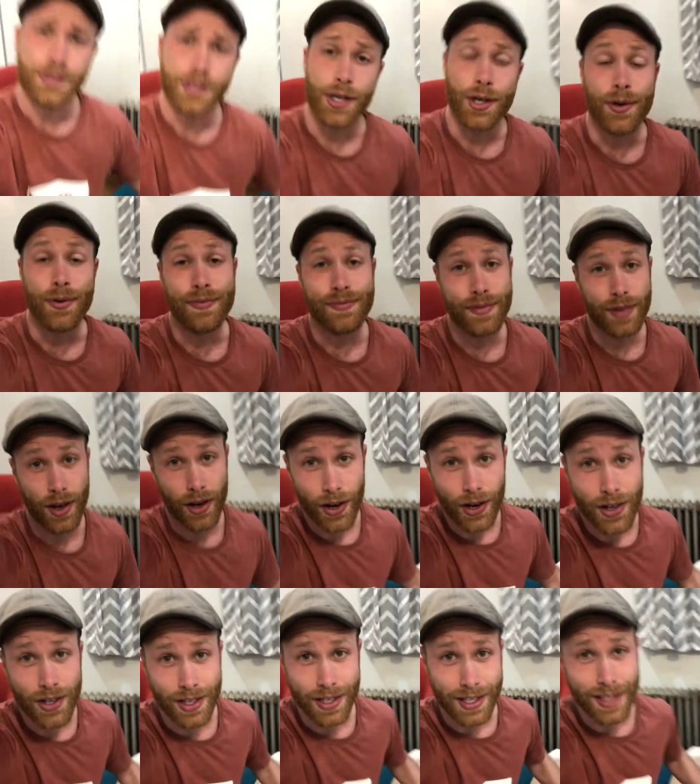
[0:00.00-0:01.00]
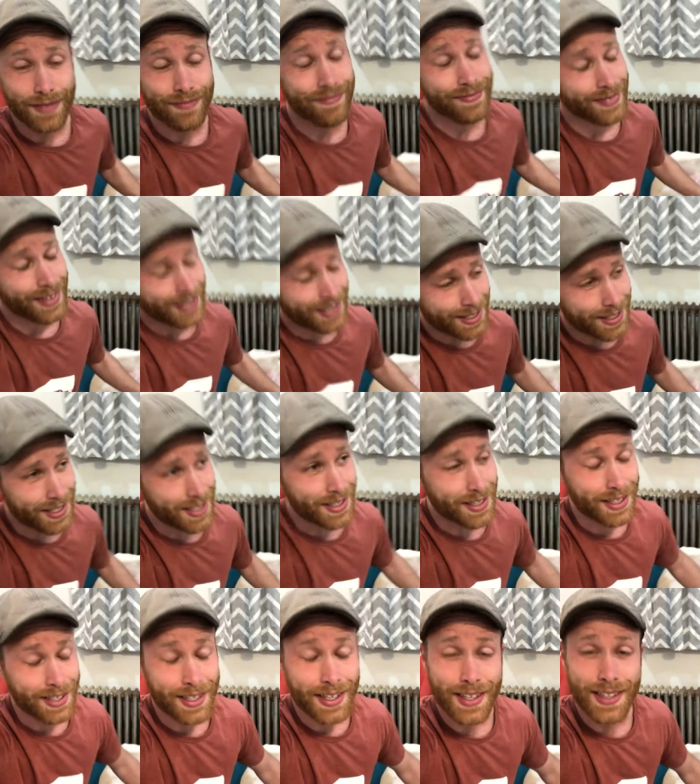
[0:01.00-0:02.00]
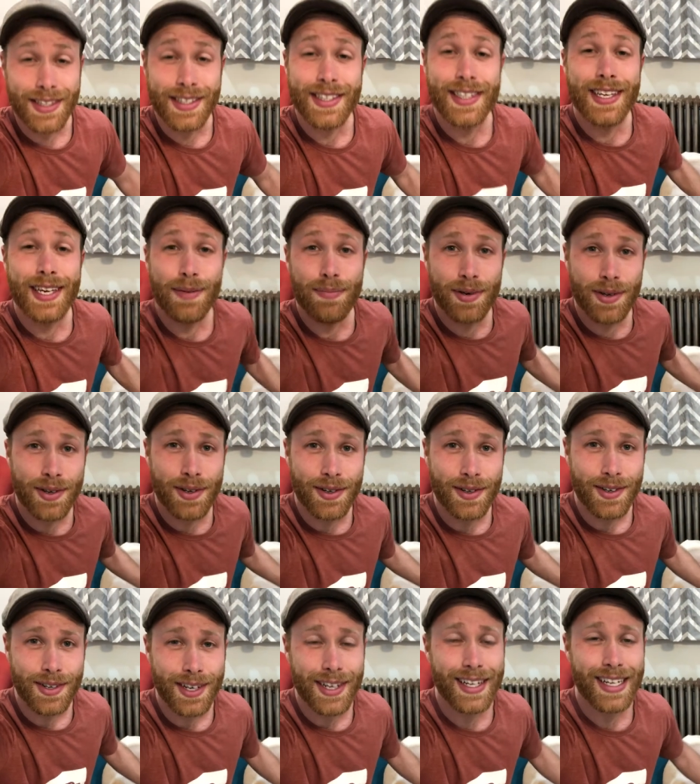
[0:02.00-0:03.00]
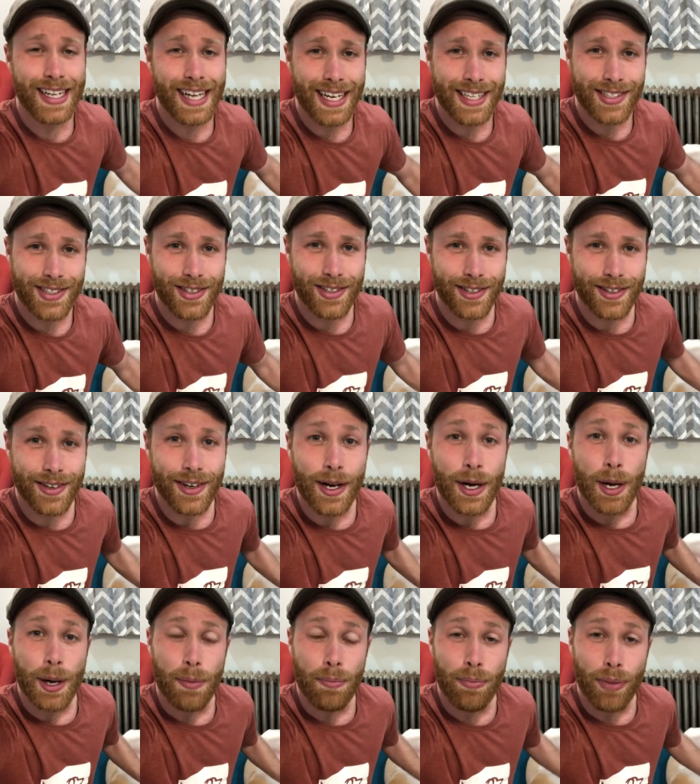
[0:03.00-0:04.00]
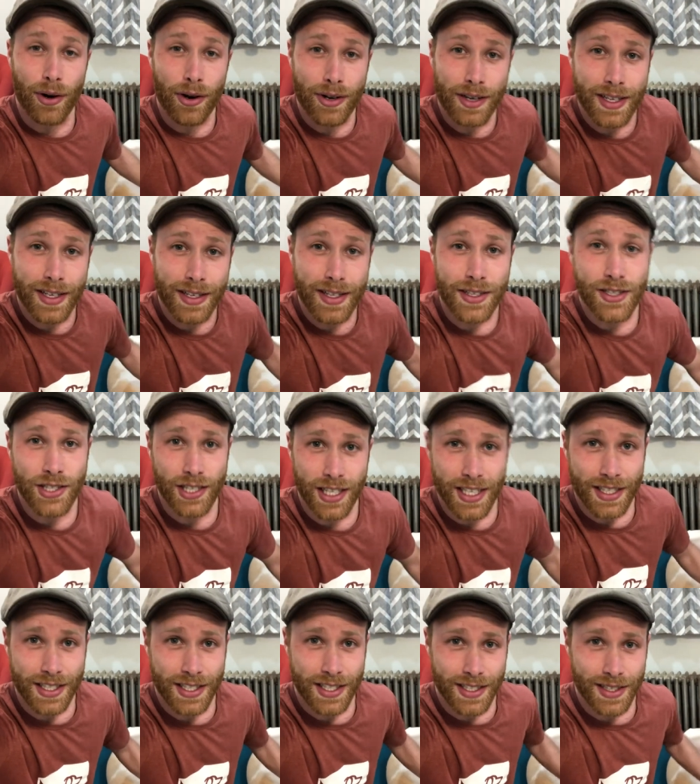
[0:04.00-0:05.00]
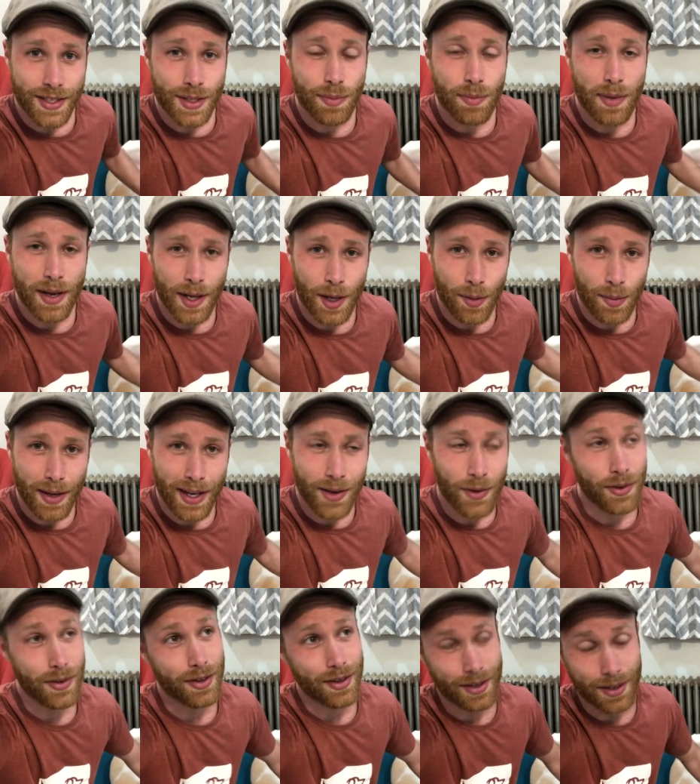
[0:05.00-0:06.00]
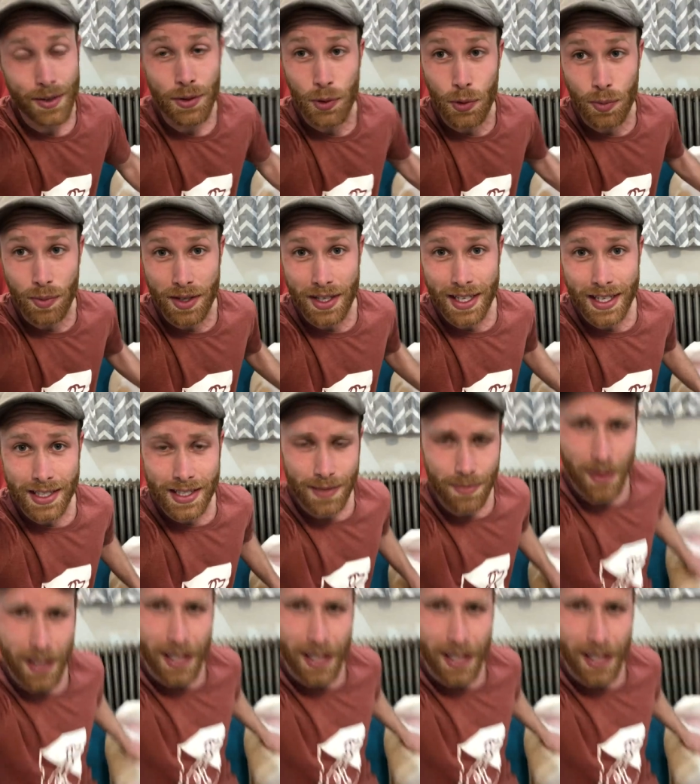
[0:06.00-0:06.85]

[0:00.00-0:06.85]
So Ollie did the typical classical barking and chasing the mailman or the UPS